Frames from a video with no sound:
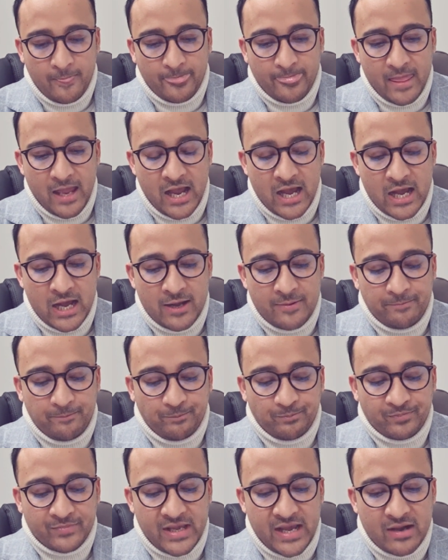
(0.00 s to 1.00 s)

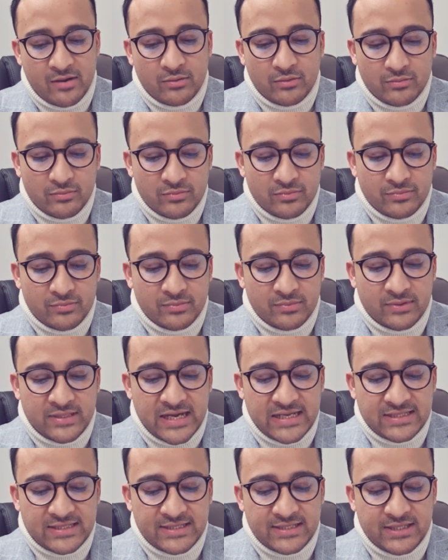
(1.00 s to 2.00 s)
Now
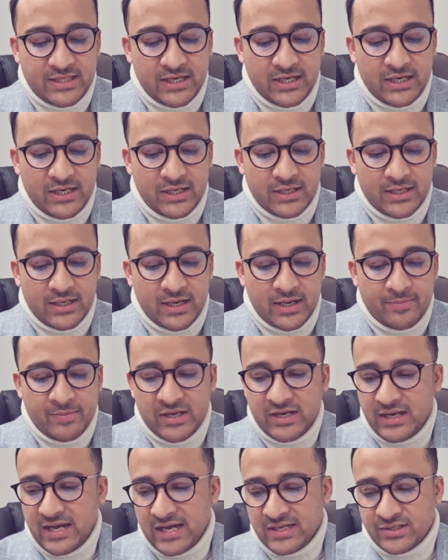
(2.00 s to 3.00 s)
that's
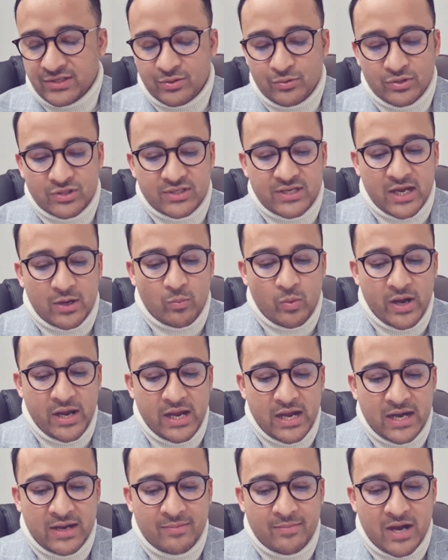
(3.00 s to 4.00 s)
as a good
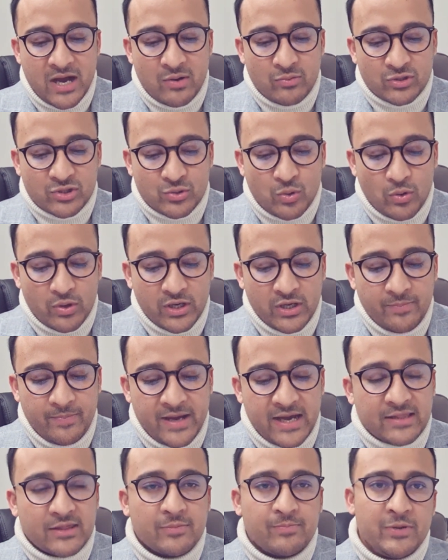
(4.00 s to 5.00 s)
segue, I was talking
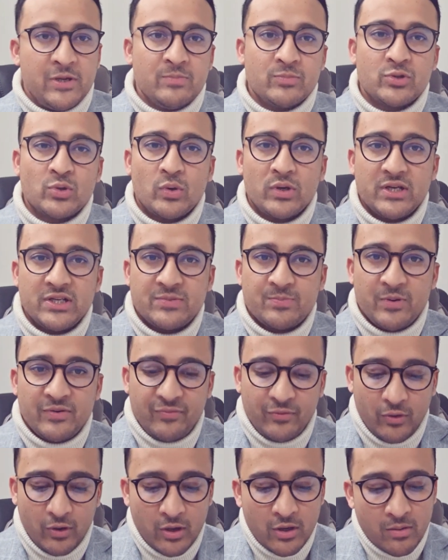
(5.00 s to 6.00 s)
about the PMSOL list
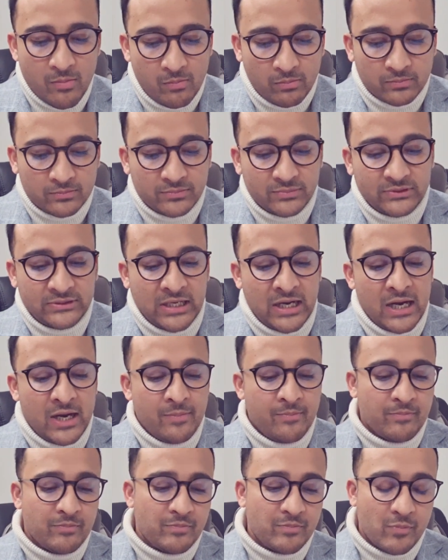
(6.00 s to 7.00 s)
before,
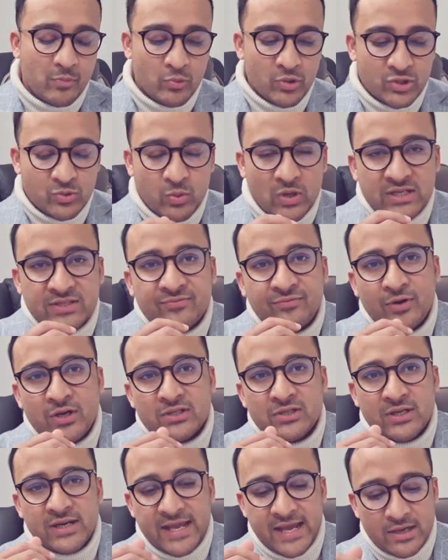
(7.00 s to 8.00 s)
which was
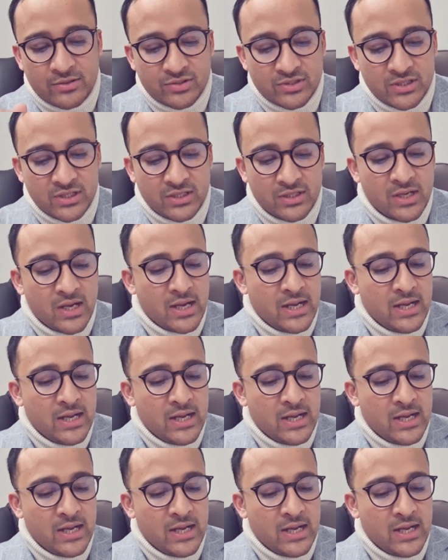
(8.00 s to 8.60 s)
first announced in